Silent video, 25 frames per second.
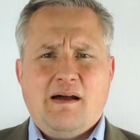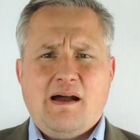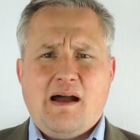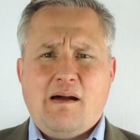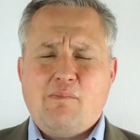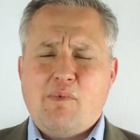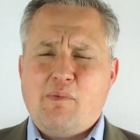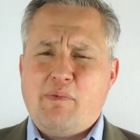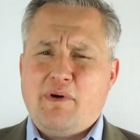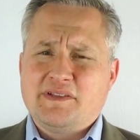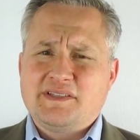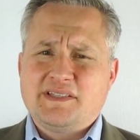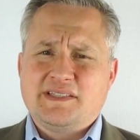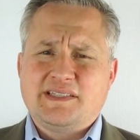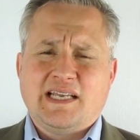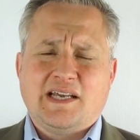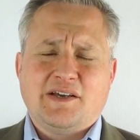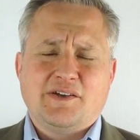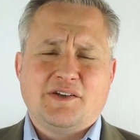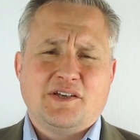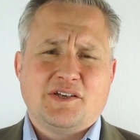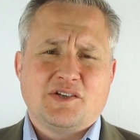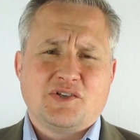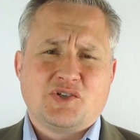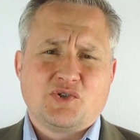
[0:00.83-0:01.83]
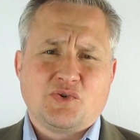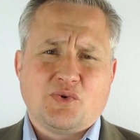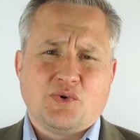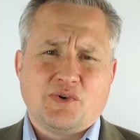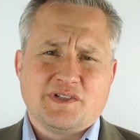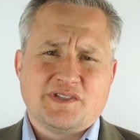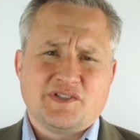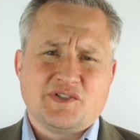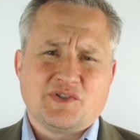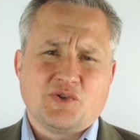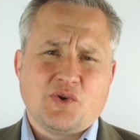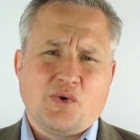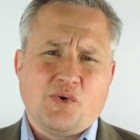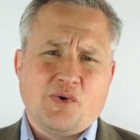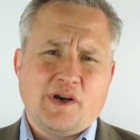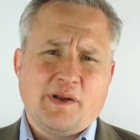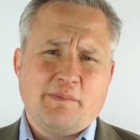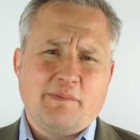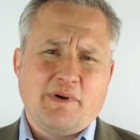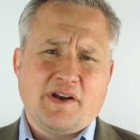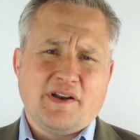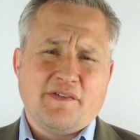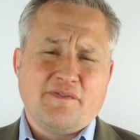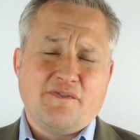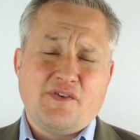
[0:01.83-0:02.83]
I'm about to tell you a short story
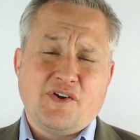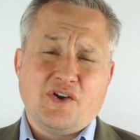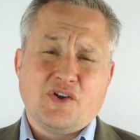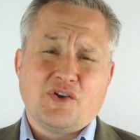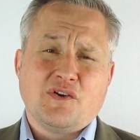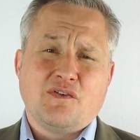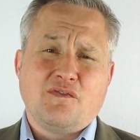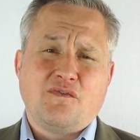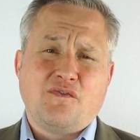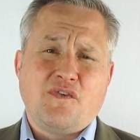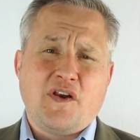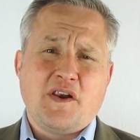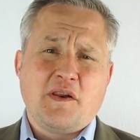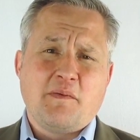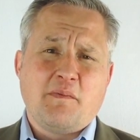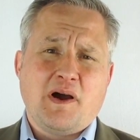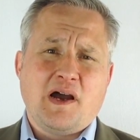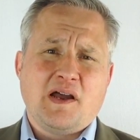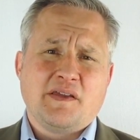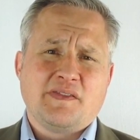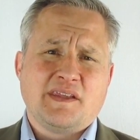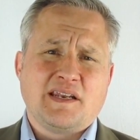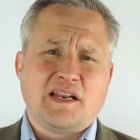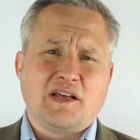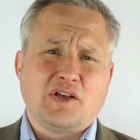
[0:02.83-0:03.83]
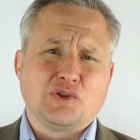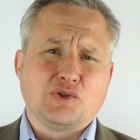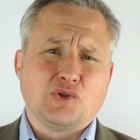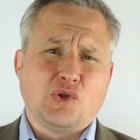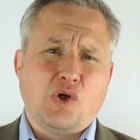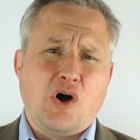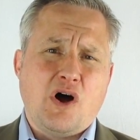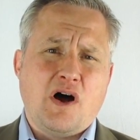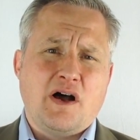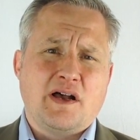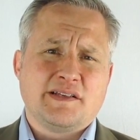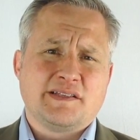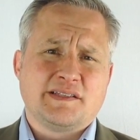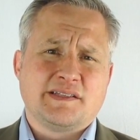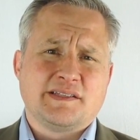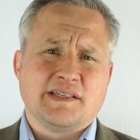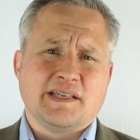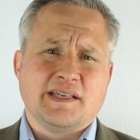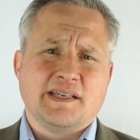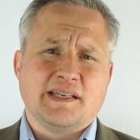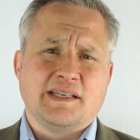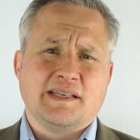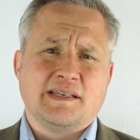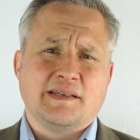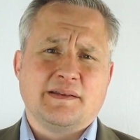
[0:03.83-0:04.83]
about a very good friend of mine that I lost,
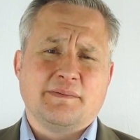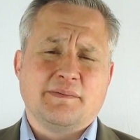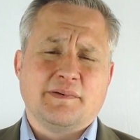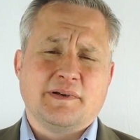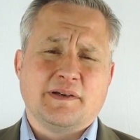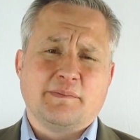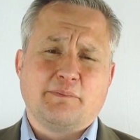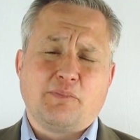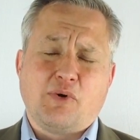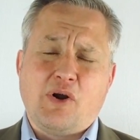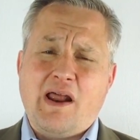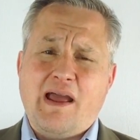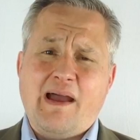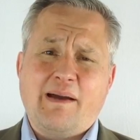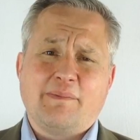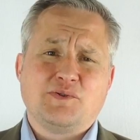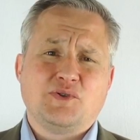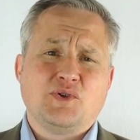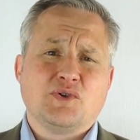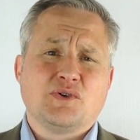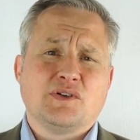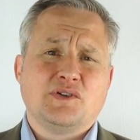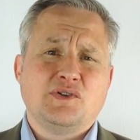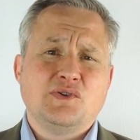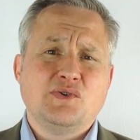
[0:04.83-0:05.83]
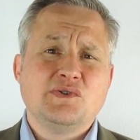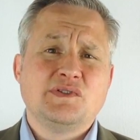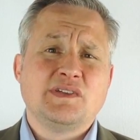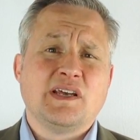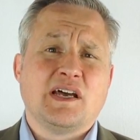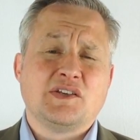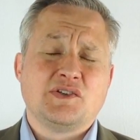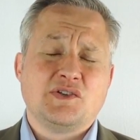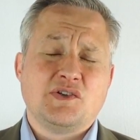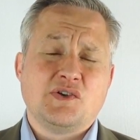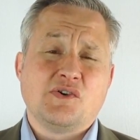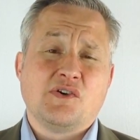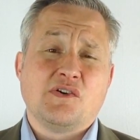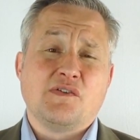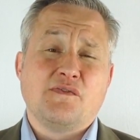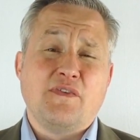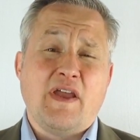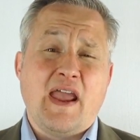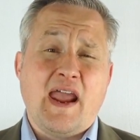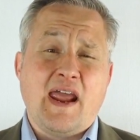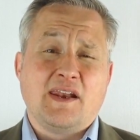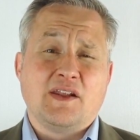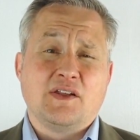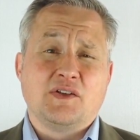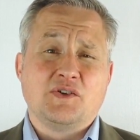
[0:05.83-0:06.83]
and perhaps you can use that to your
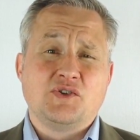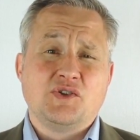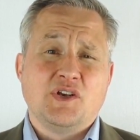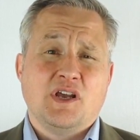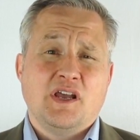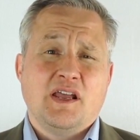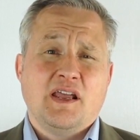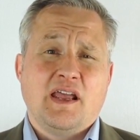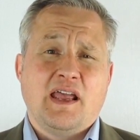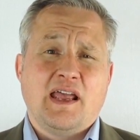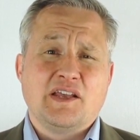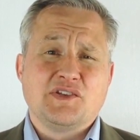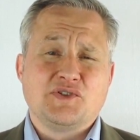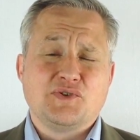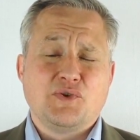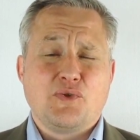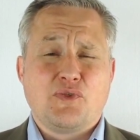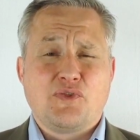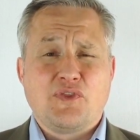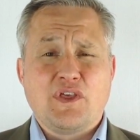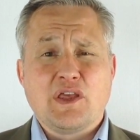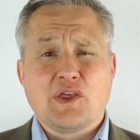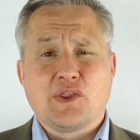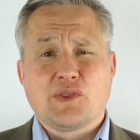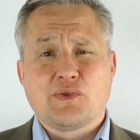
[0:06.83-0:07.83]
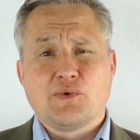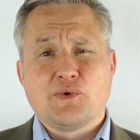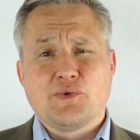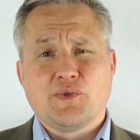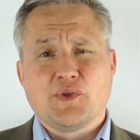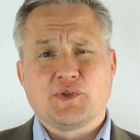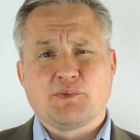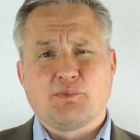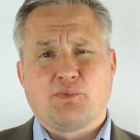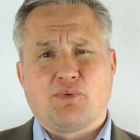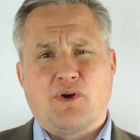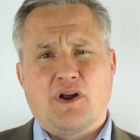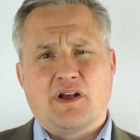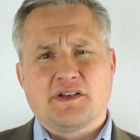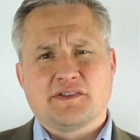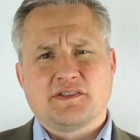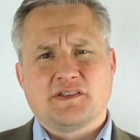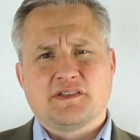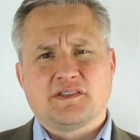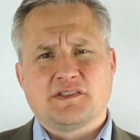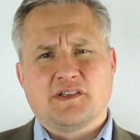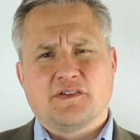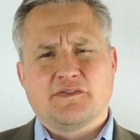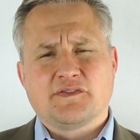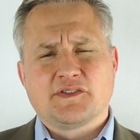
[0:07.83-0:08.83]
advantage as you think through this
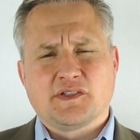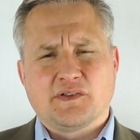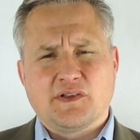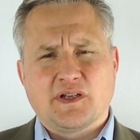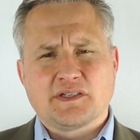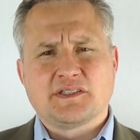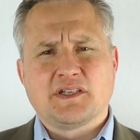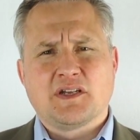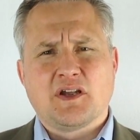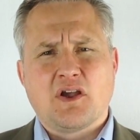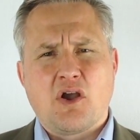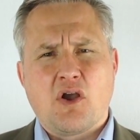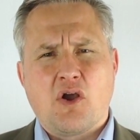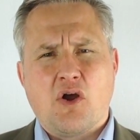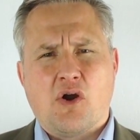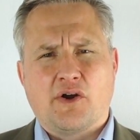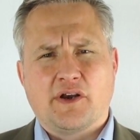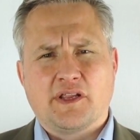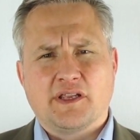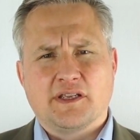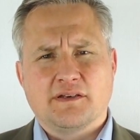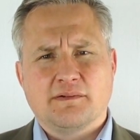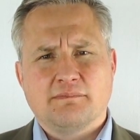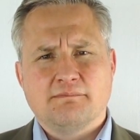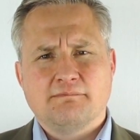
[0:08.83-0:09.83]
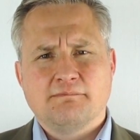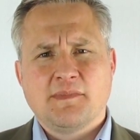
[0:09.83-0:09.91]
process of selecting a guardian.